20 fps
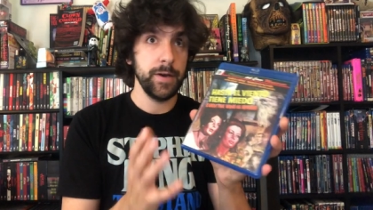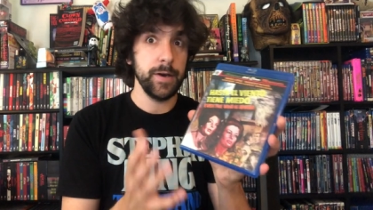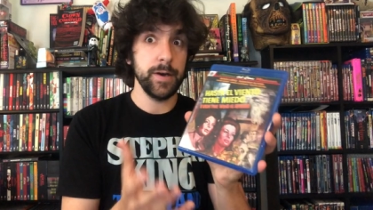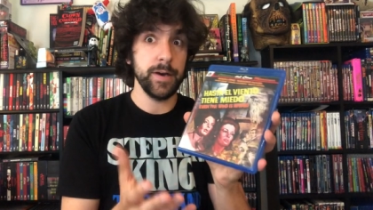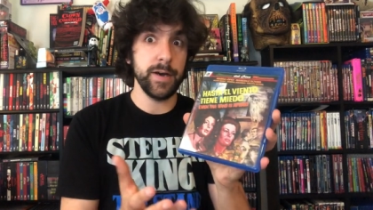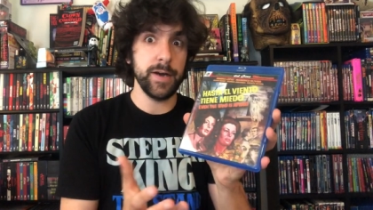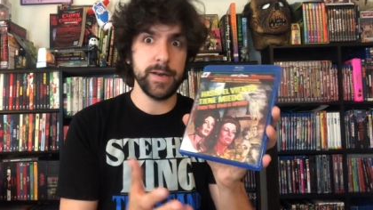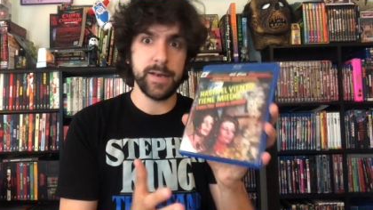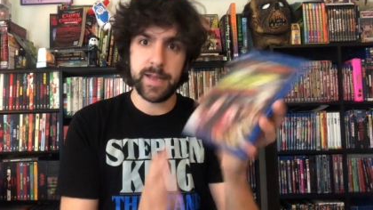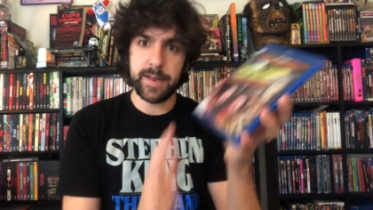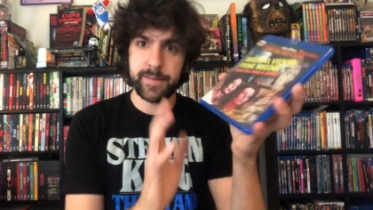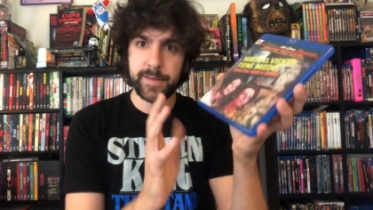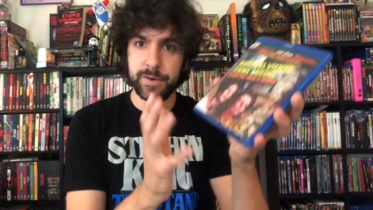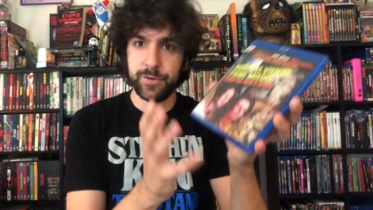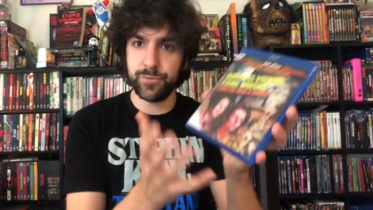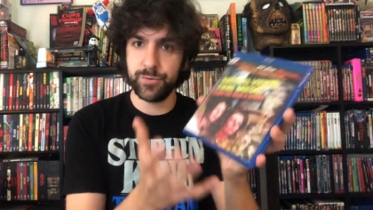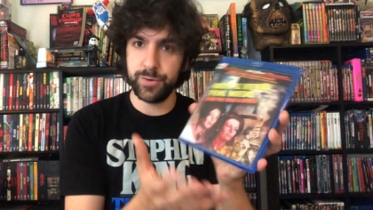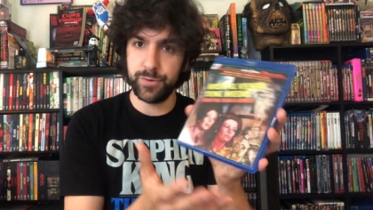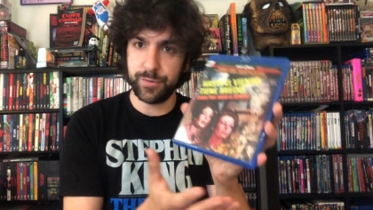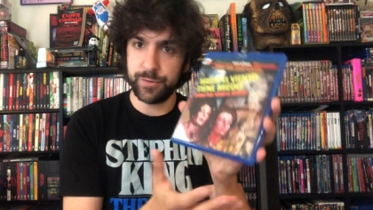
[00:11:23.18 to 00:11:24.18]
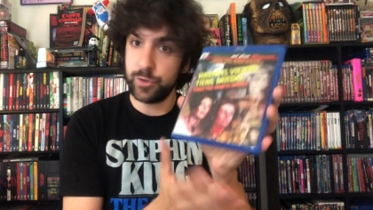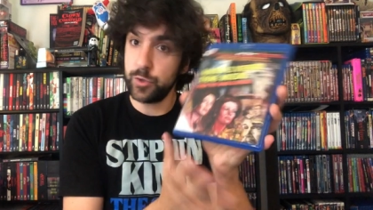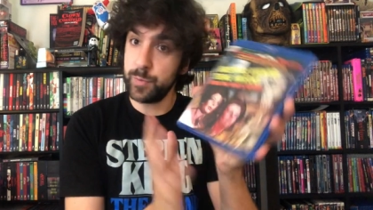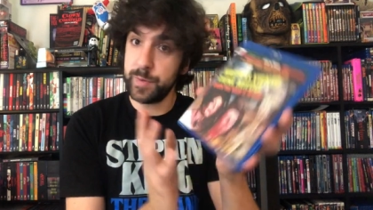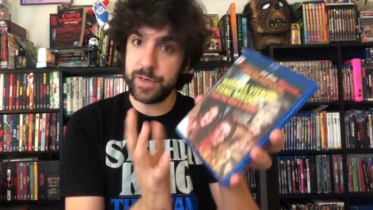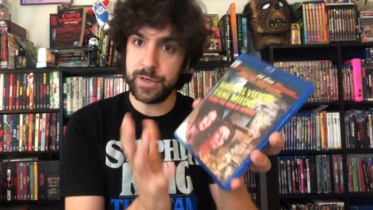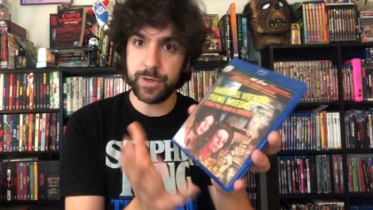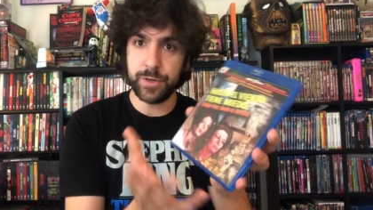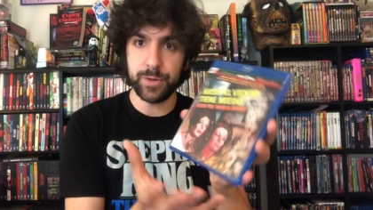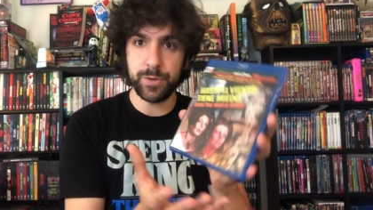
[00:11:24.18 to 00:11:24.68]
uh, Nancy Drew,
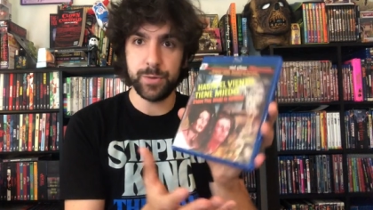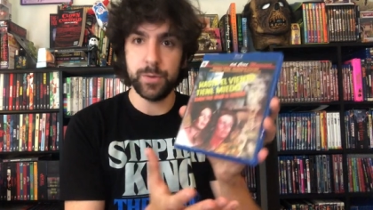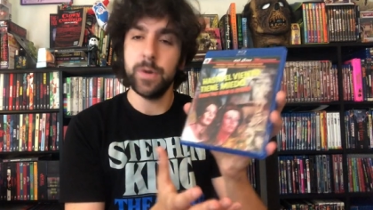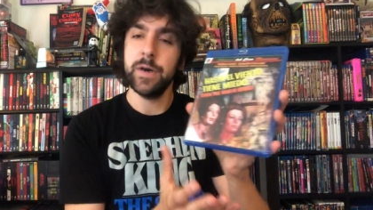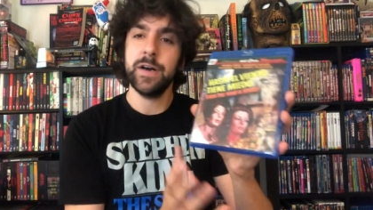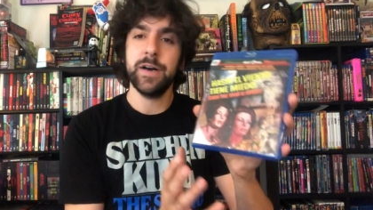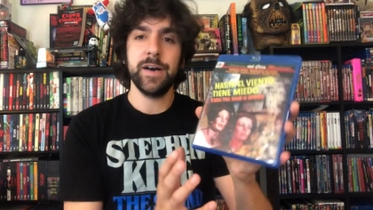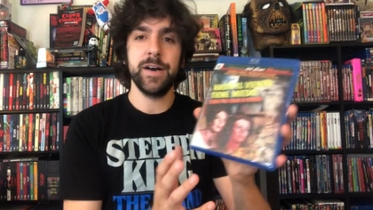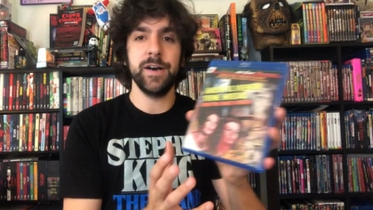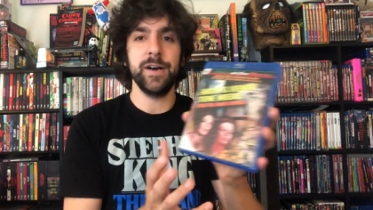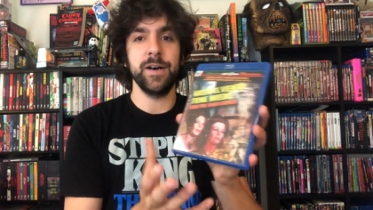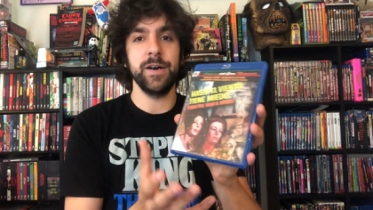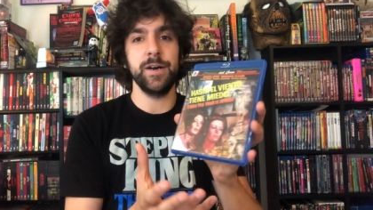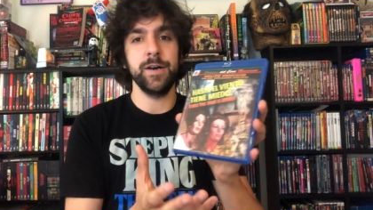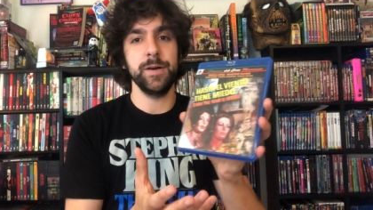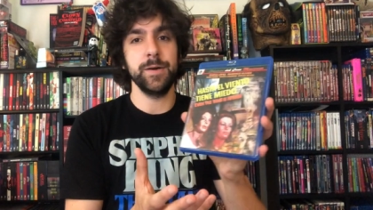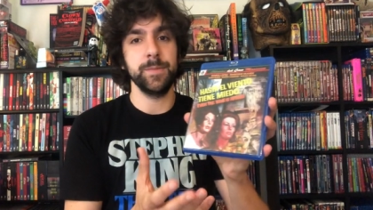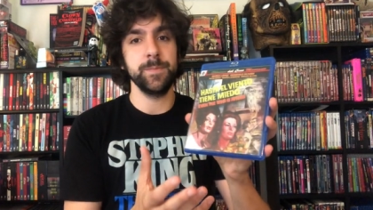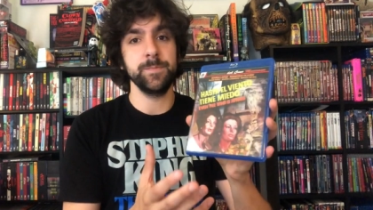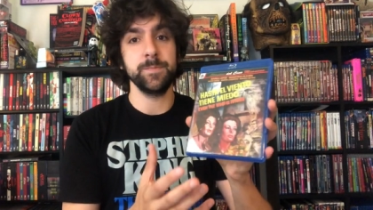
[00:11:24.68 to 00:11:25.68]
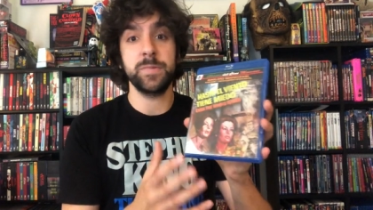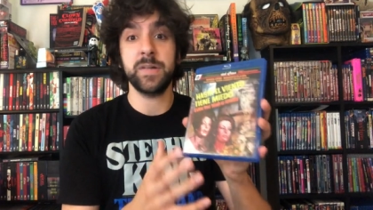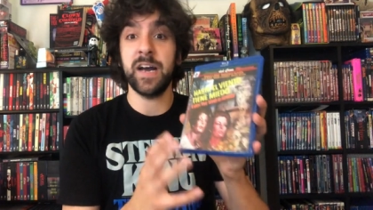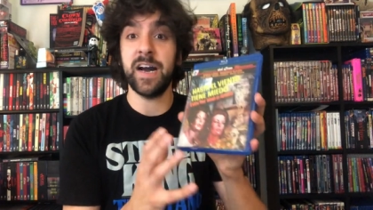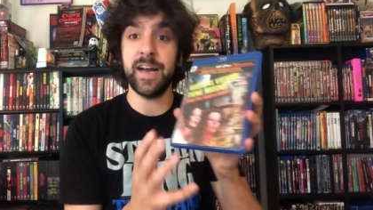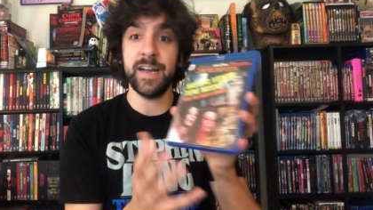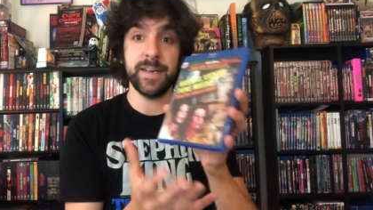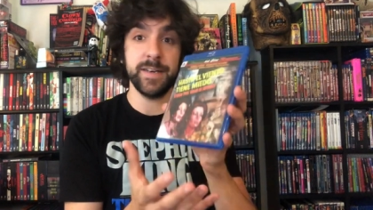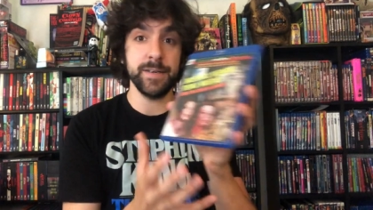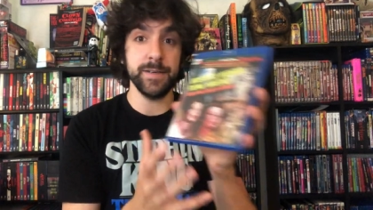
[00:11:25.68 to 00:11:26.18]
Scooby Doo um,
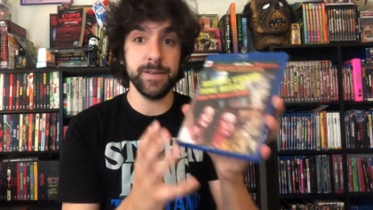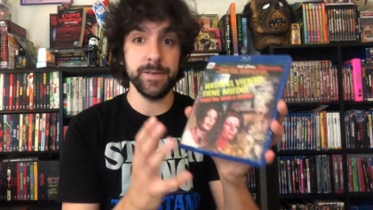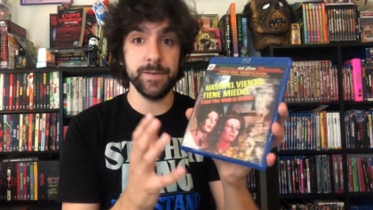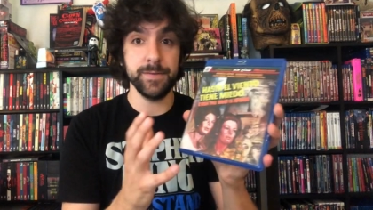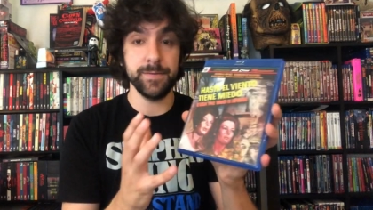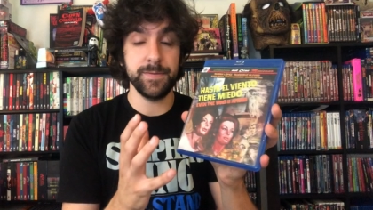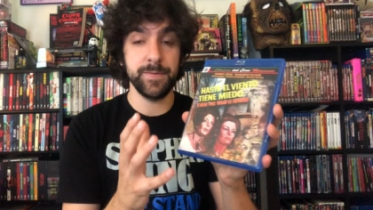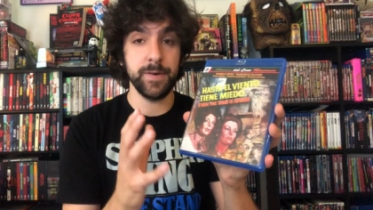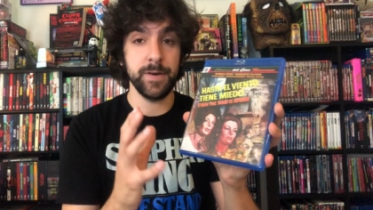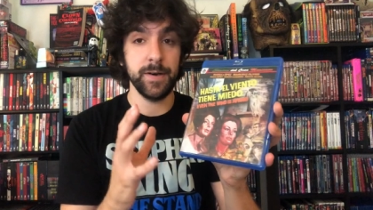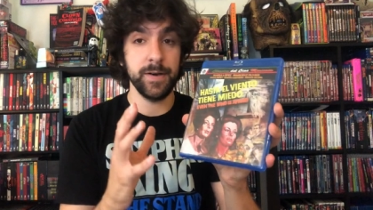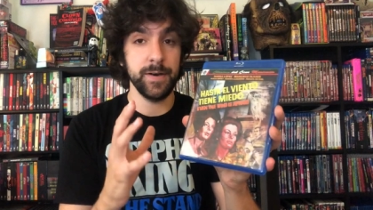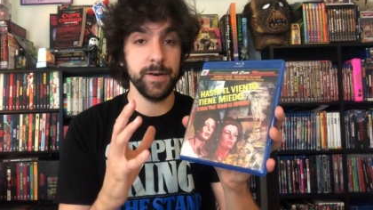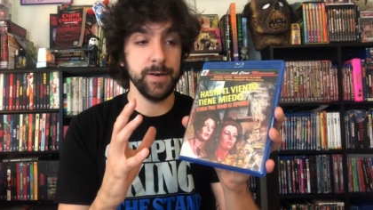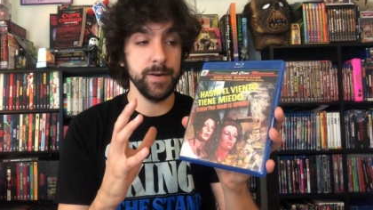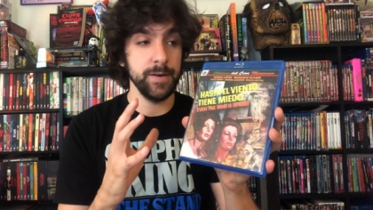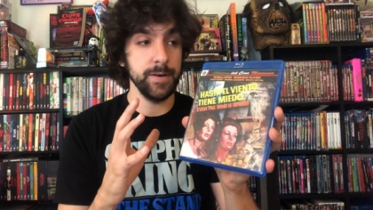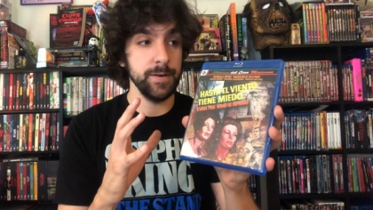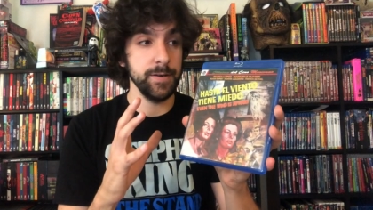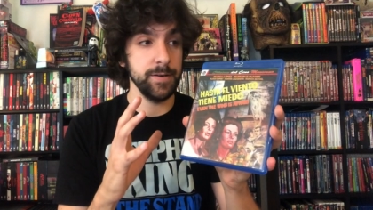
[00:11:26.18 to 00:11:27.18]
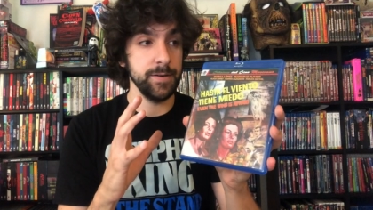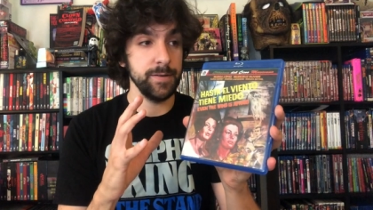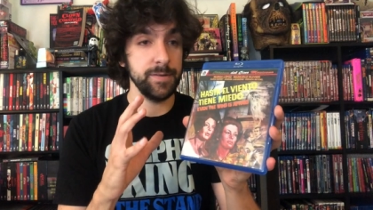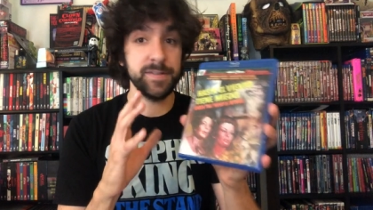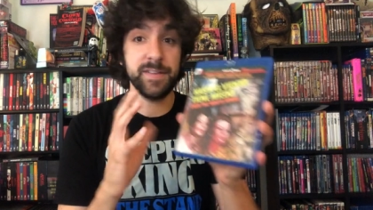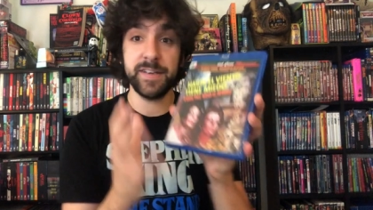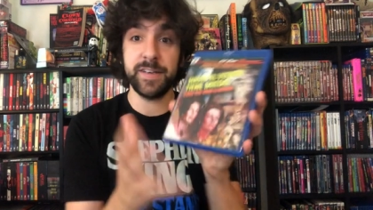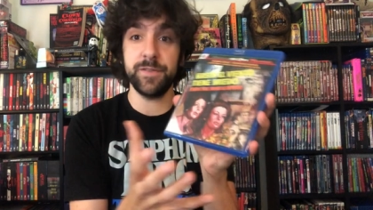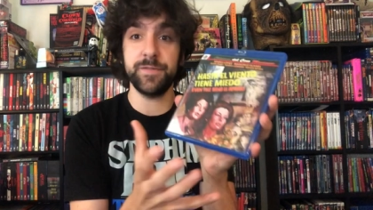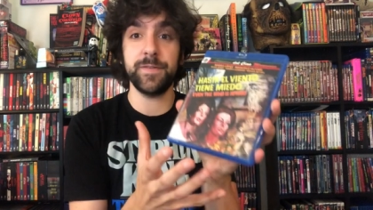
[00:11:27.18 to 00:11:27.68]
kind of uh,
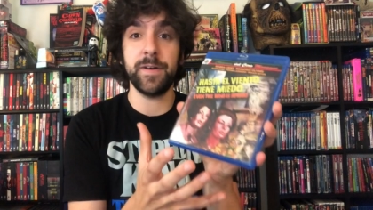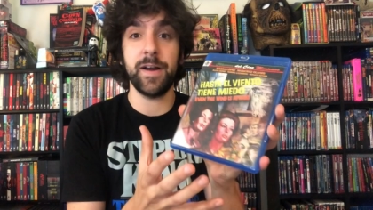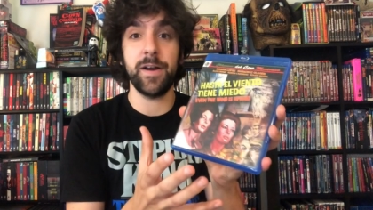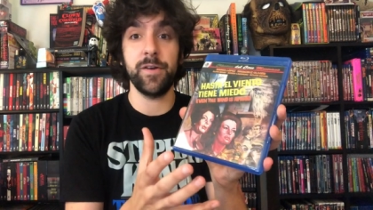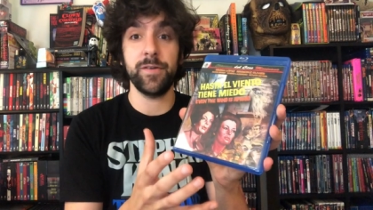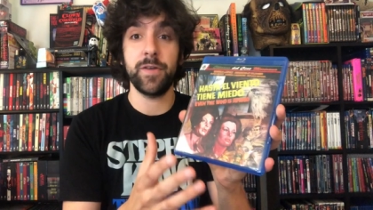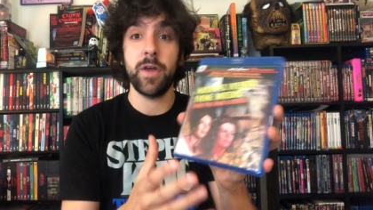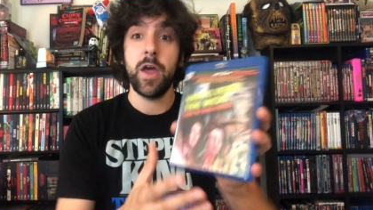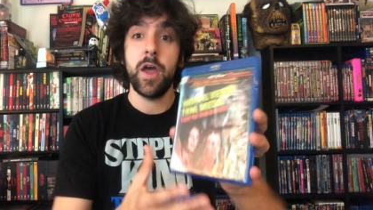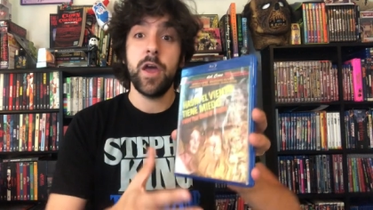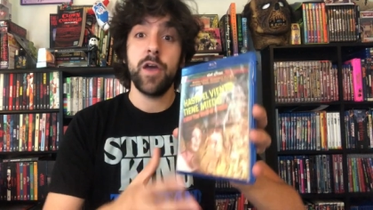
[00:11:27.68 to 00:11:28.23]
signifiers.